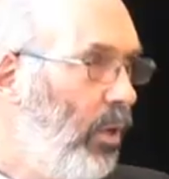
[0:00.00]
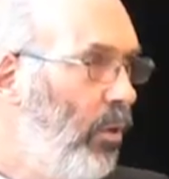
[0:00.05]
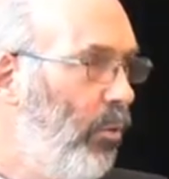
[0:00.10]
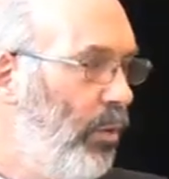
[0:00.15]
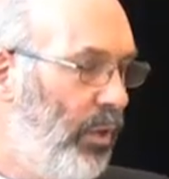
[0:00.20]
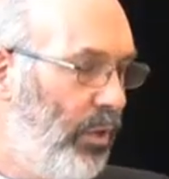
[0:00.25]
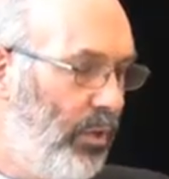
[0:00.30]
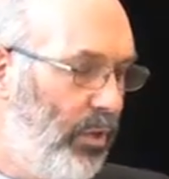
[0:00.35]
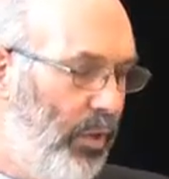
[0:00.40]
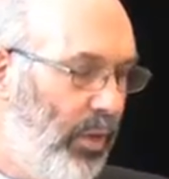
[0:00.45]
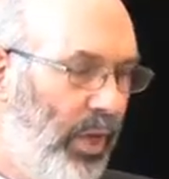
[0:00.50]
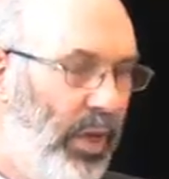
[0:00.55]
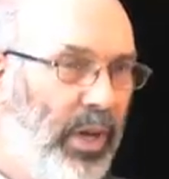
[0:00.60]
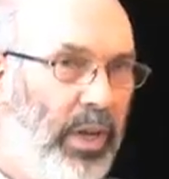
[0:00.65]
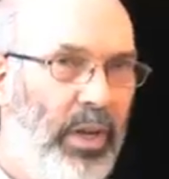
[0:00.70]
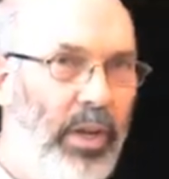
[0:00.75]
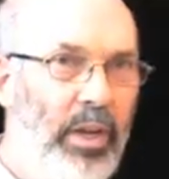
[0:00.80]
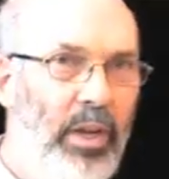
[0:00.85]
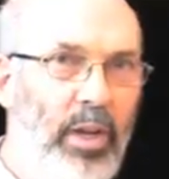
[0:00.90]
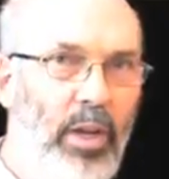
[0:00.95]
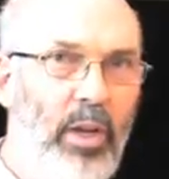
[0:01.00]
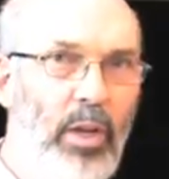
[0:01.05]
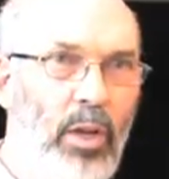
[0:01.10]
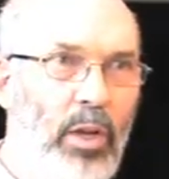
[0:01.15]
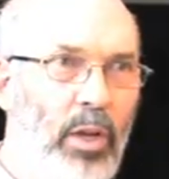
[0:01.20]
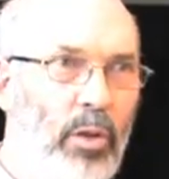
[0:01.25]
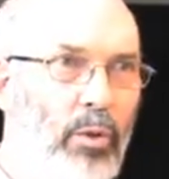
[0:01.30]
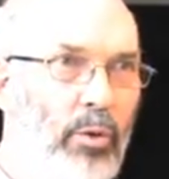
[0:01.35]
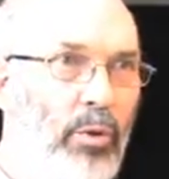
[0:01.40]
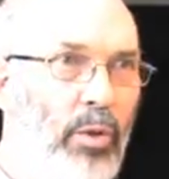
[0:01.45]
with uh,
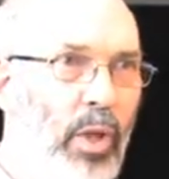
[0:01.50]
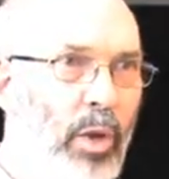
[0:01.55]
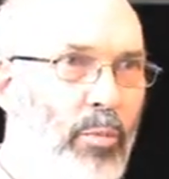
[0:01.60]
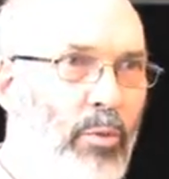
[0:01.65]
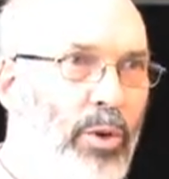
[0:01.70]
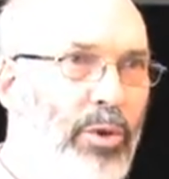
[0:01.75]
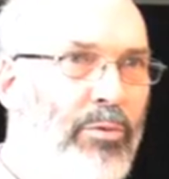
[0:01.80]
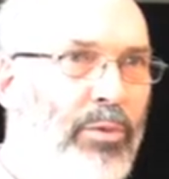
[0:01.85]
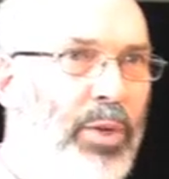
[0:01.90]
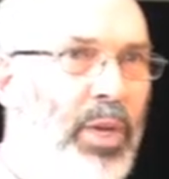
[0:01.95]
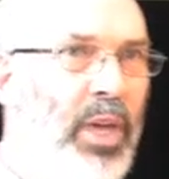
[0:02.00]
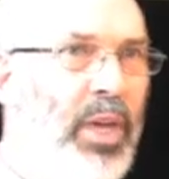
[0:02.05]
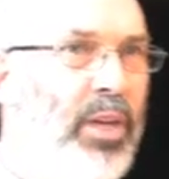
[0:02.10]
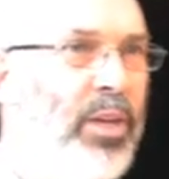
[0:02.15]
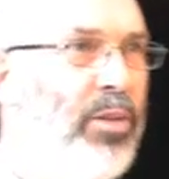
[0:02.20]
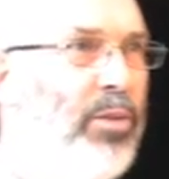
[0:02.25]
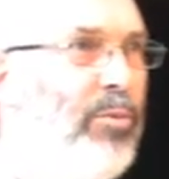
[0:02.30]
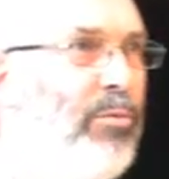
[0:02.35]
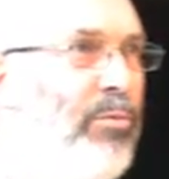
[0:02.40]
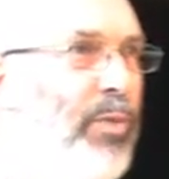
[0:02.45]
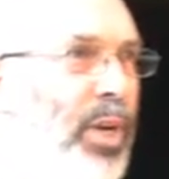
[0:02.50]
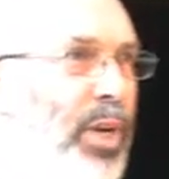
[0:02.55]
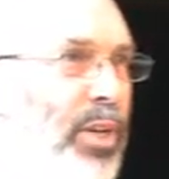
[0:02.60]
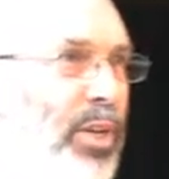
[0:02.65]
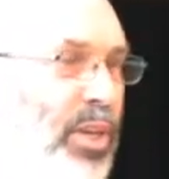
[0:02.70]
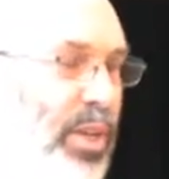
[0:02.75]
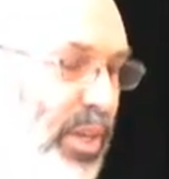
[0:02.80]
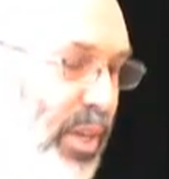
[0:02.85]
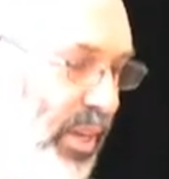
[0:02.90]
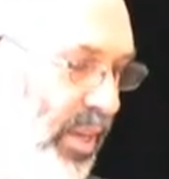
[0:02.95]
a, a brief account of
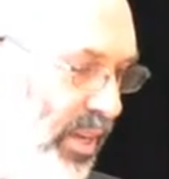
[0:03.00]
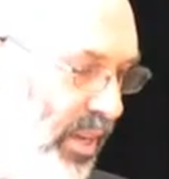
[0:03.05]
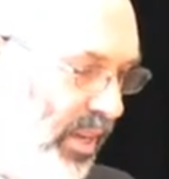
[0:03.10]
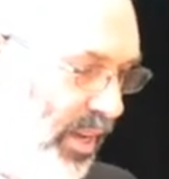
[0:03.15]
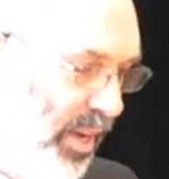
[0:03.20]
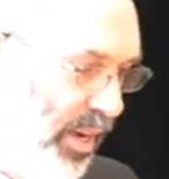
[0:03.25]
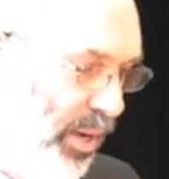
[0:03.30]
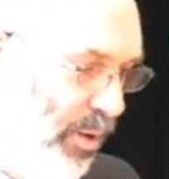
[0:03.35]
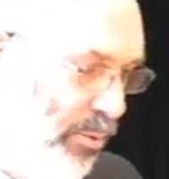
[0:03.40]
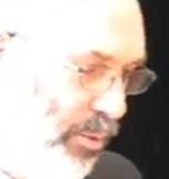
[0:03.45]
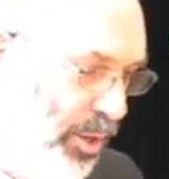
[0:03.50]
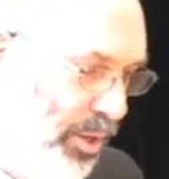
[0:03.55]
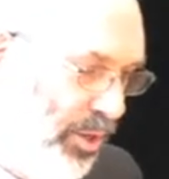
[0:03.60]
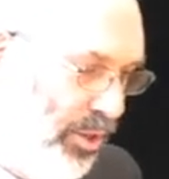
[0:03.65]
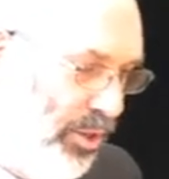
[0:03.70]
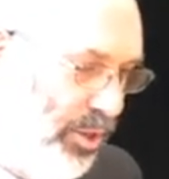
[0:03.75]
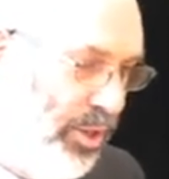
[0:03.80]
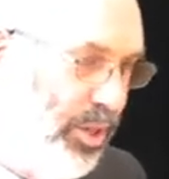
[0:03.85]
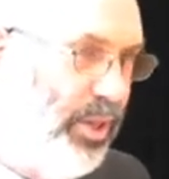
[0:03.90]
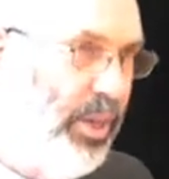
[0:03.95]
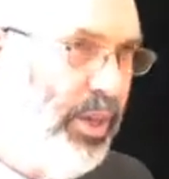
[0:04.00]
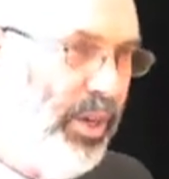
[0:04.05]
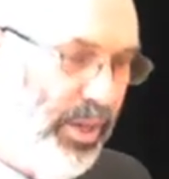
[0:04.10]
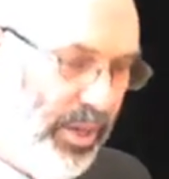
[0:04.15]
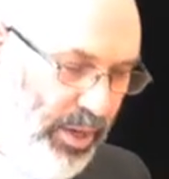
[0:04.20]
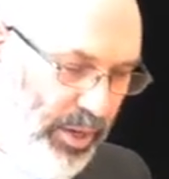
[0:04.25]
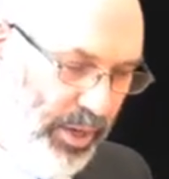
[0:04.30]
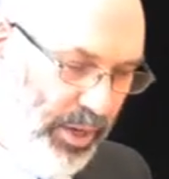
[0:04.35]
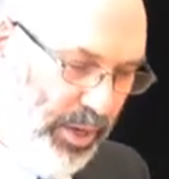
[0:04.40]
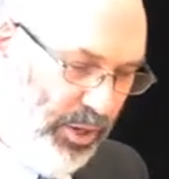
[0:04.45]
Viking outreach
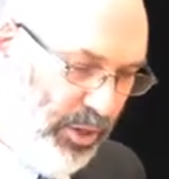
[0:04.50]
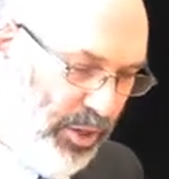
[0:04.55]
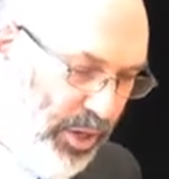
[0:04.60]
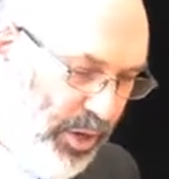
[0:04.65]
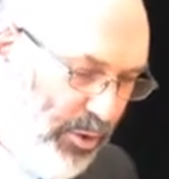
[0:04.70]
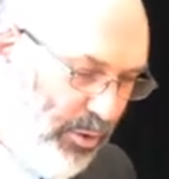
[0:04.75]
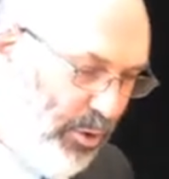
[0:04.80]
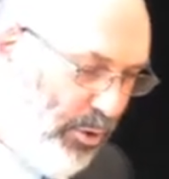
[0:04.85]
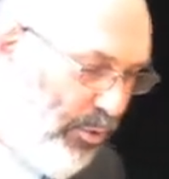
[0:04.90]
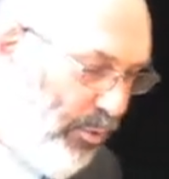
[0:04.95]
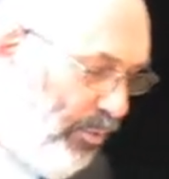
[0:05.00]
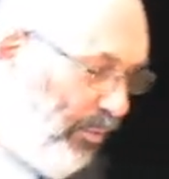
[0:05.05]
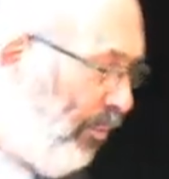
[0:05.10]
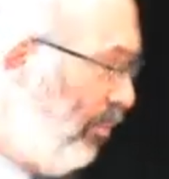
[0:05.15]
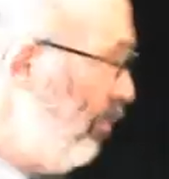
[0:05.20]
in general.